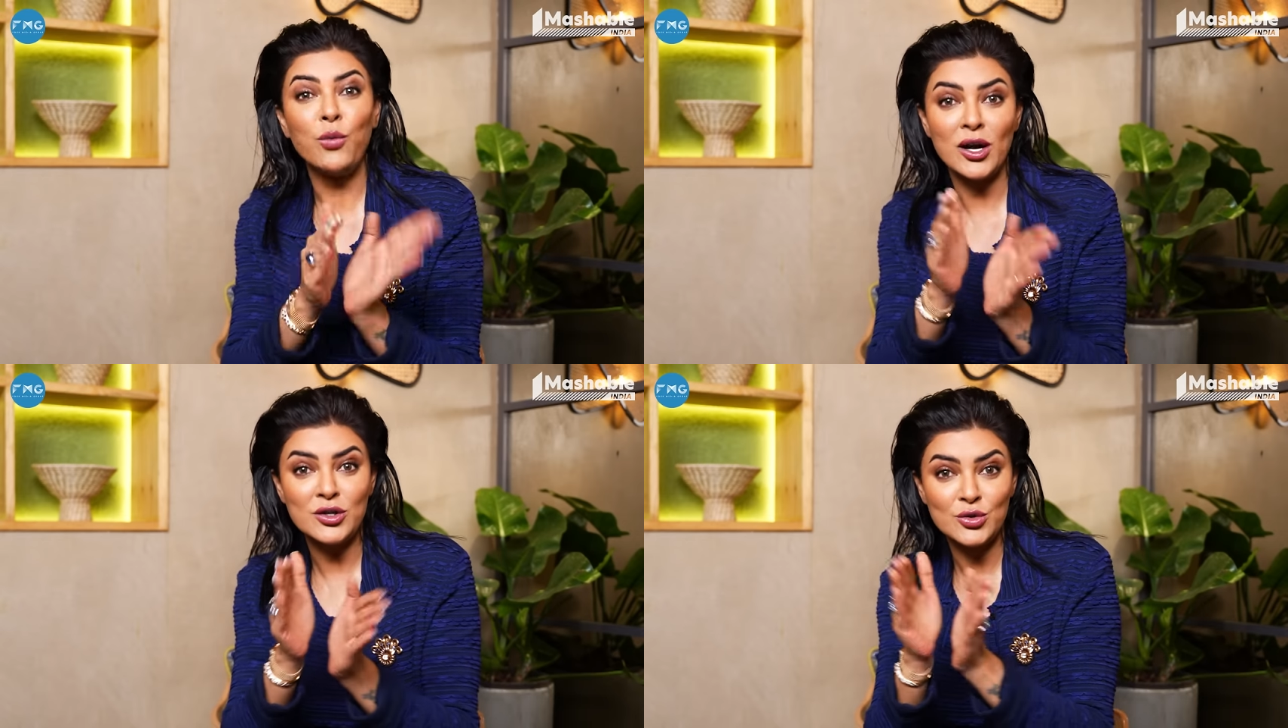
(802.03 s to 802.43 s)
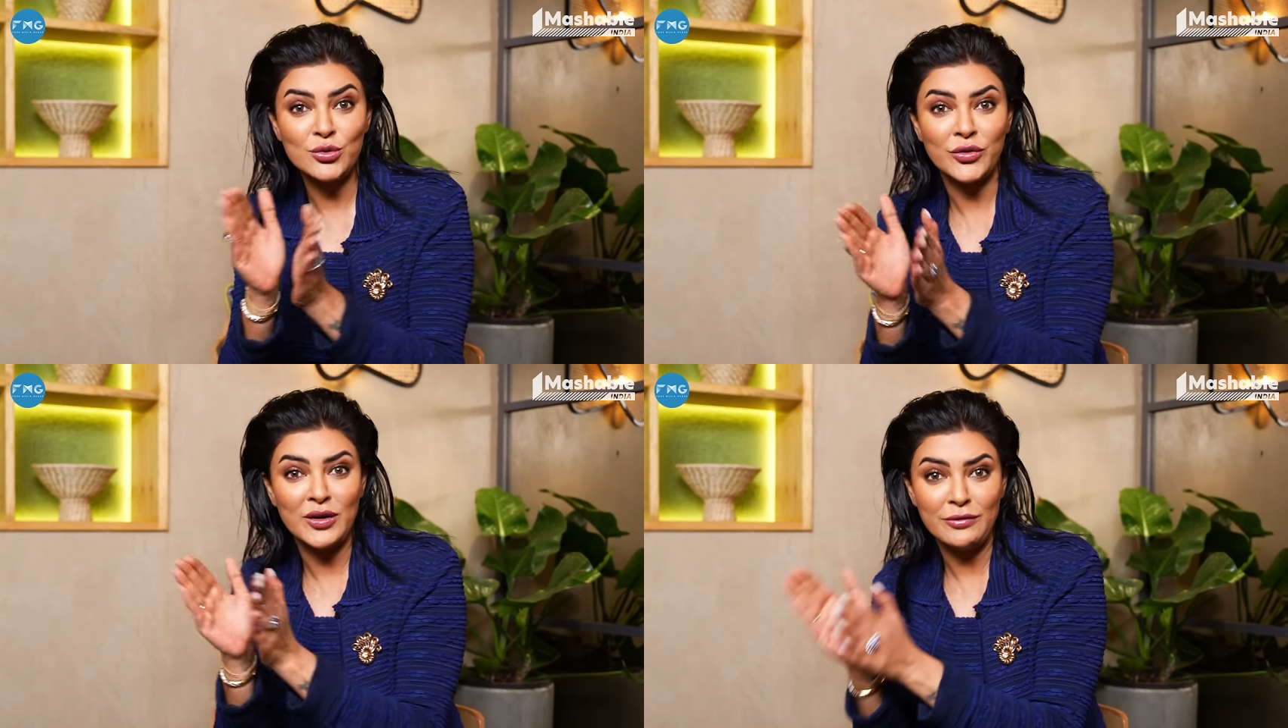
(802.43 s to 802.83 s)
1,
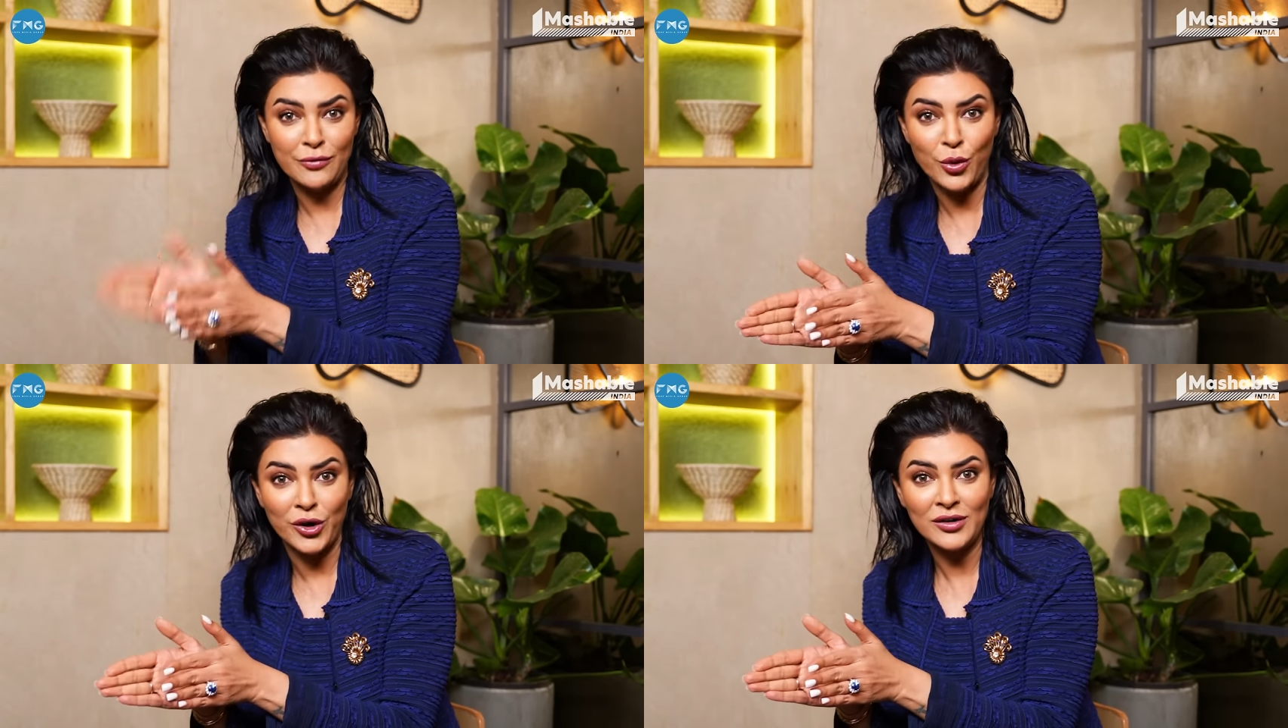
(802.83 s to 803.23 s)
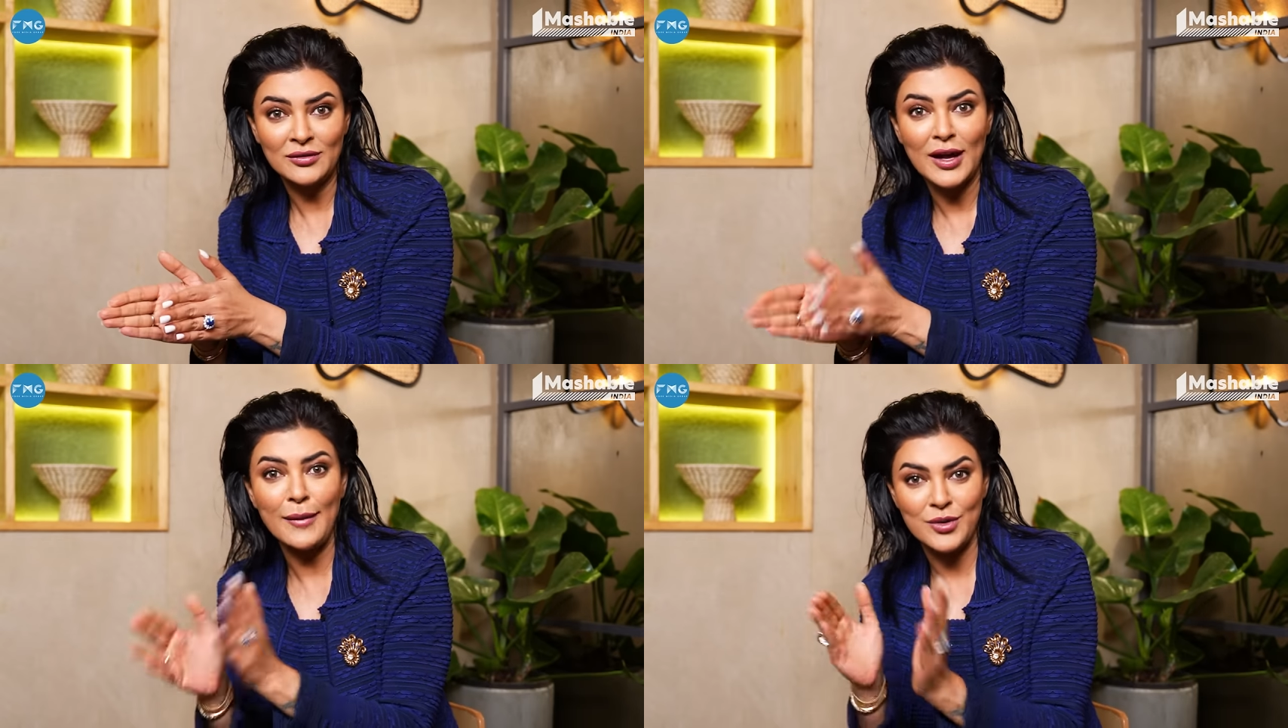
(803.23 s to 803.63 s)
2, 3, 4
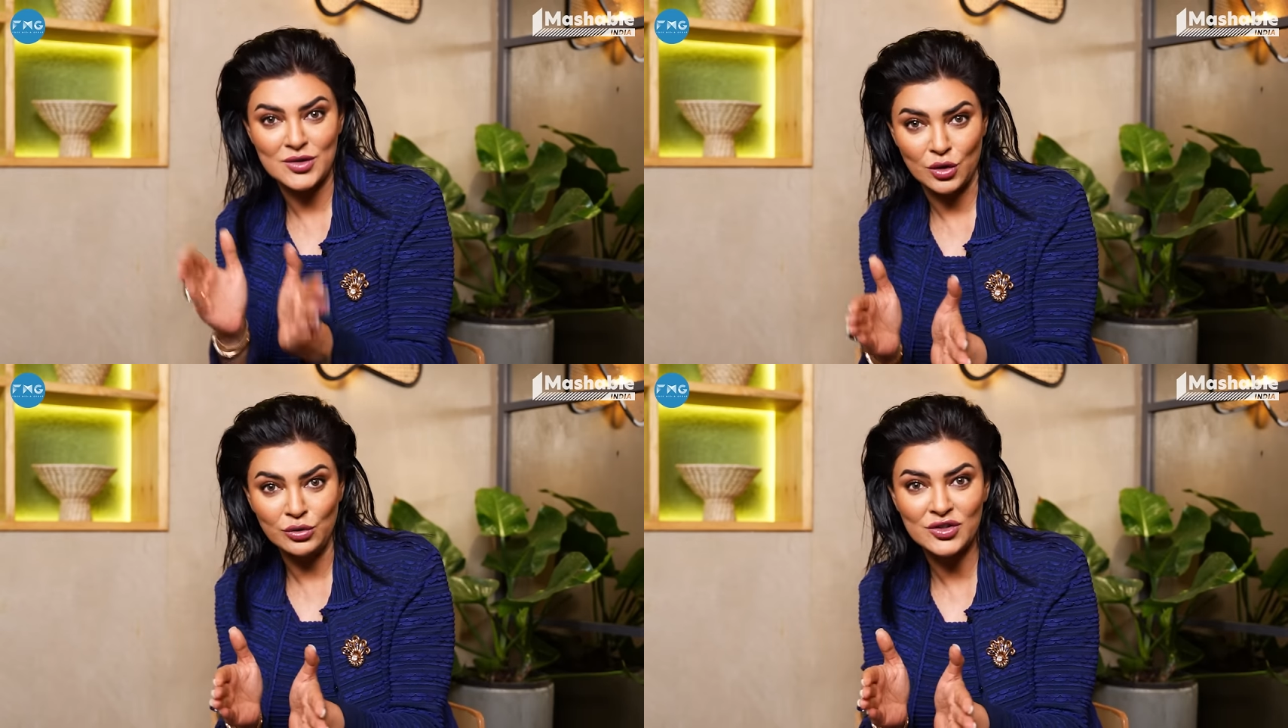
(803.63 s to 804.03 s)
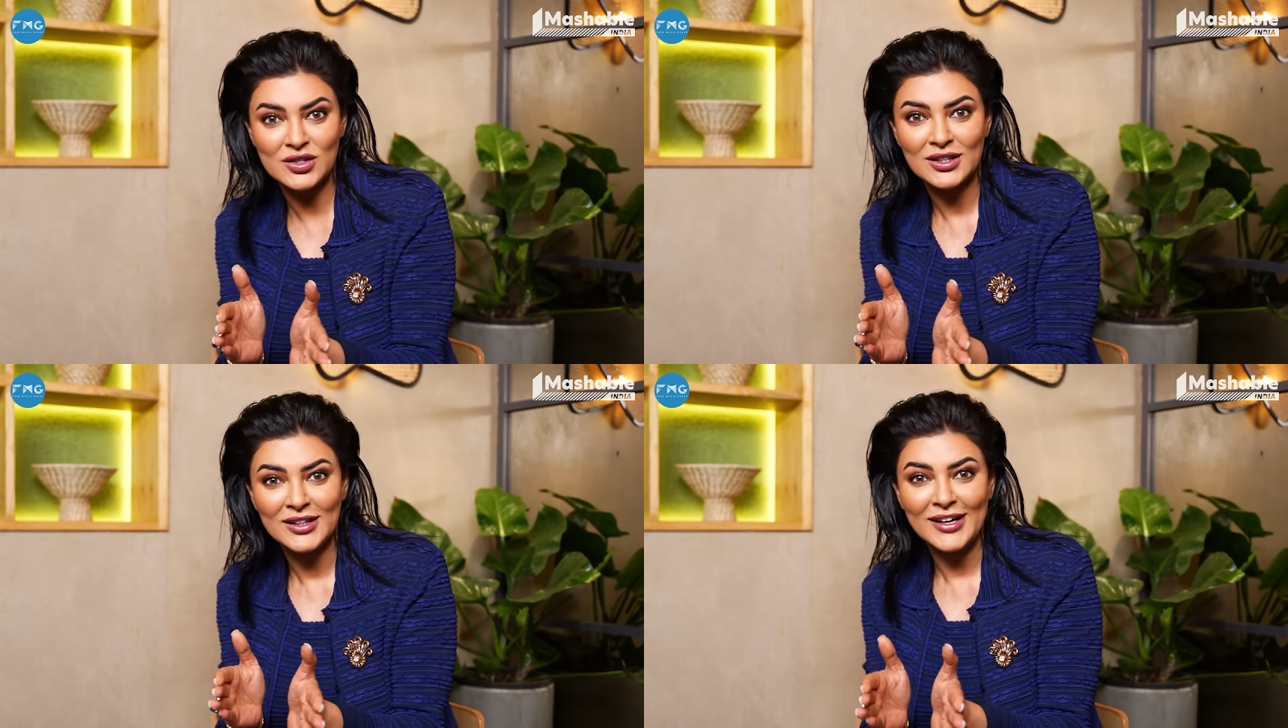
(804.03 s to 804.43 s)
episodes,